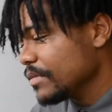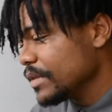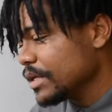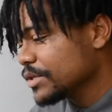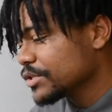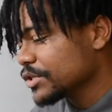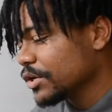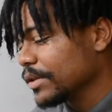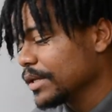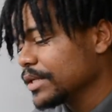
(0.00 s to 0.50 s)

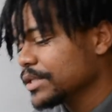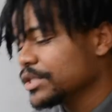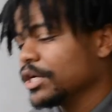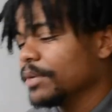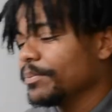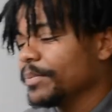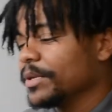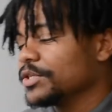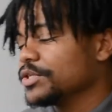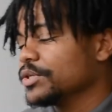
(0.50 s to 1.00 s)
So let's
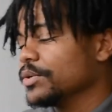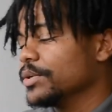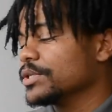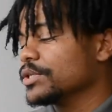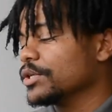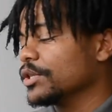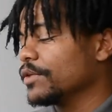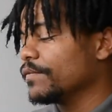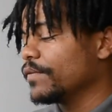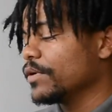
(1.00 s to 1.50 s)
jump into it.
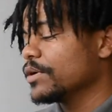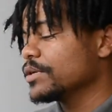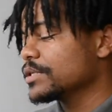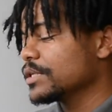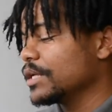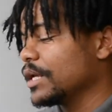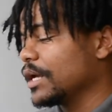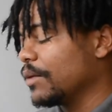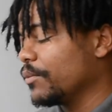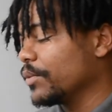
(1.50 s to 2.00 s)
So the first
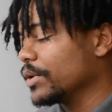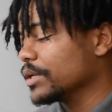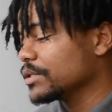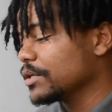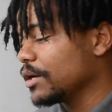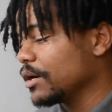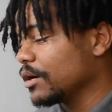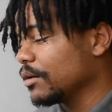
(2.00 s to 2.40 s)
thing I want to talk